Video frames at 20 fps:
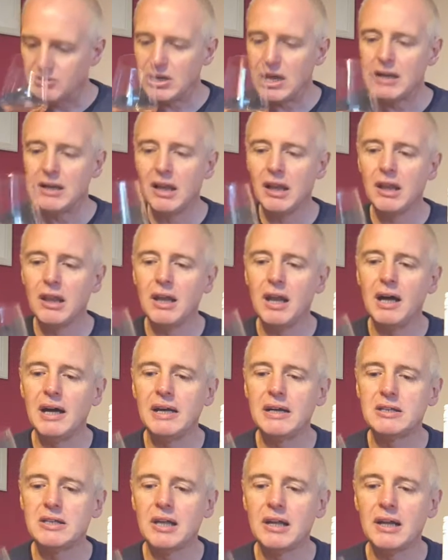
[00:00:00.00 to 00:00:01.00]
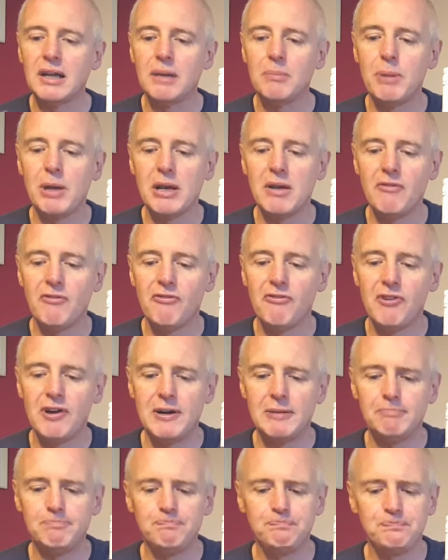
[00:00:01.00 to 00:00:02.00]
Gentle light, a little bit of
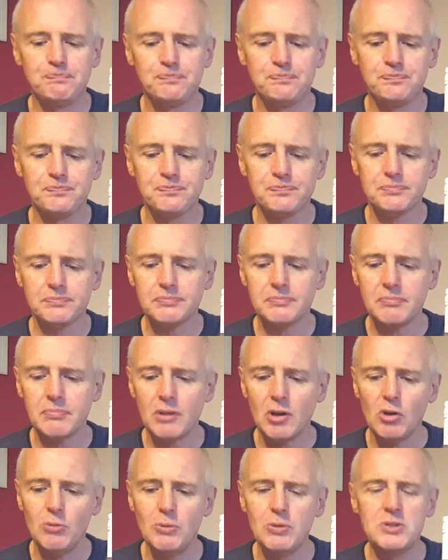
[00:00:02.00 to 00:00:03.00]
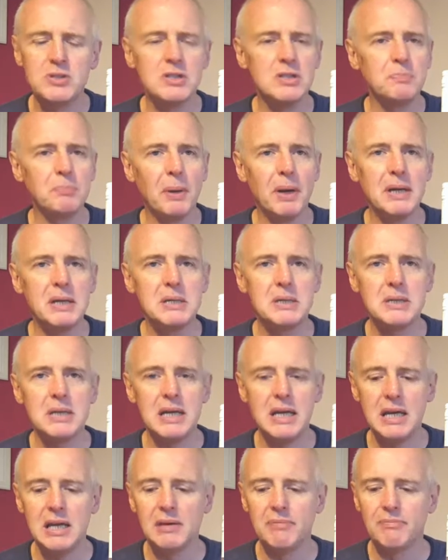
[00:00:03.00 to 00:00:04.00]
um, more
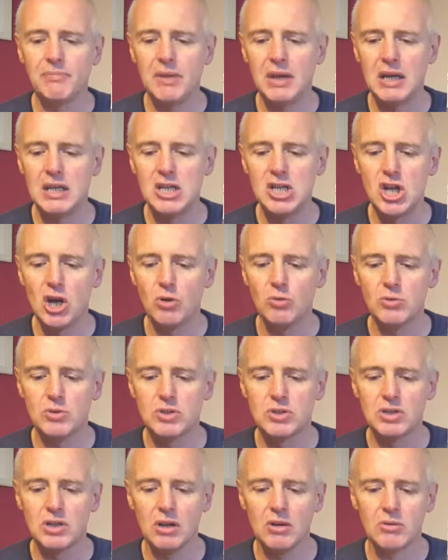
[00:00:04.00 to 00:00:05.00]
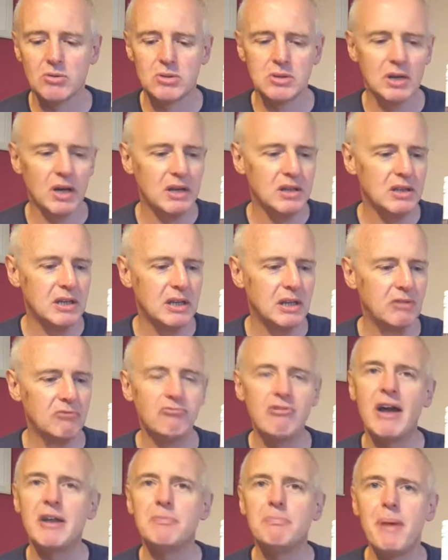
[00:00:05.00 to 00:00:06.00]
spicy notes alongside the
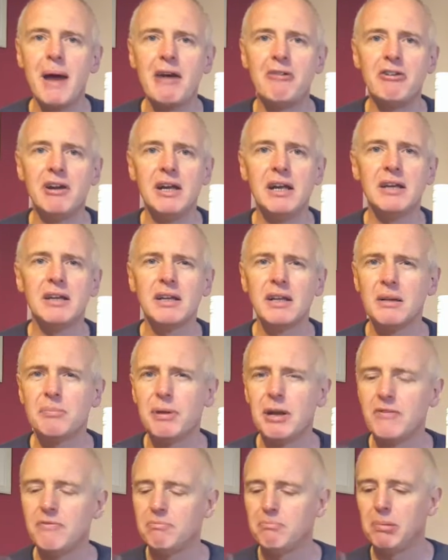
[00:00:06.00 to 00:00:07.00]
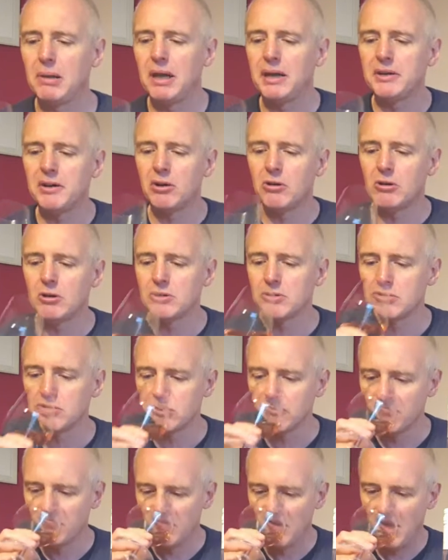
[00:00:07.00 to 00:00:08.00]
red berry, a little bit of blood
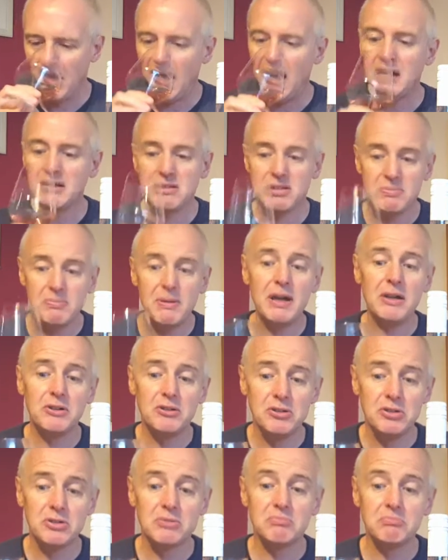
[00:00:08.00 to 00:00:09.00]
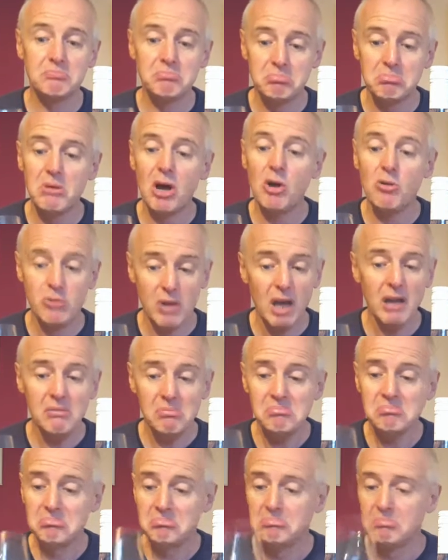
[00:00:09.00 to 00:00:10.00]
orange. It smells okay.